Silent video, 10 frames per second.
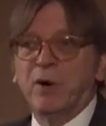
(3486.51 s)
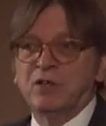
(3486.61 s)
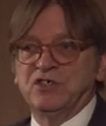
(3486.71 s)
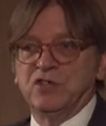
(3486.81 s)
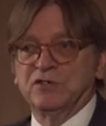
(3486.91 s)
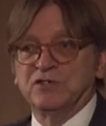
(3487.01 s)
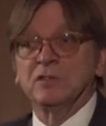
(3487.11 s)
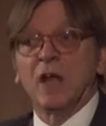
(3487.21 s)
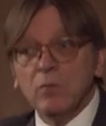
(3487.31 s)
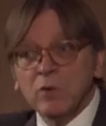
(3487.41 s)
Boris
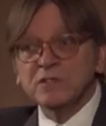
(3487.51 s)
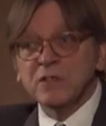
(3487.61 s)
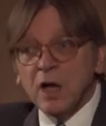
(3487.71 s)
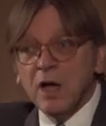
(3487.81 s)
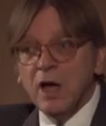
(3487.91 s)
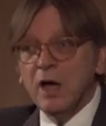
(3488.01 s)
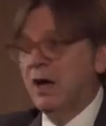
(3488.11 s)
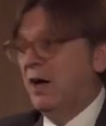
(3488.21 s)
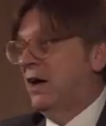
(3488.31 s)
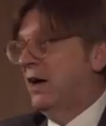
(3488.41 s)
Johnson, who is
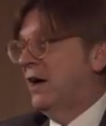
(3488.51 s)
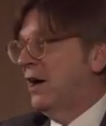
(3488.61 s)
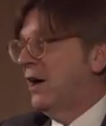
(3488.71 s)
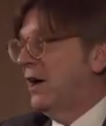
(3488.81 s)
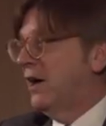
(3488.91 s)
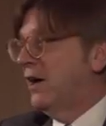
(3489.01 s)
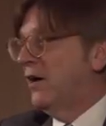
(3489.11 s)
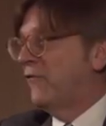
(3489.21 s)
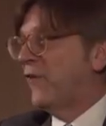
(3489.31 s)
a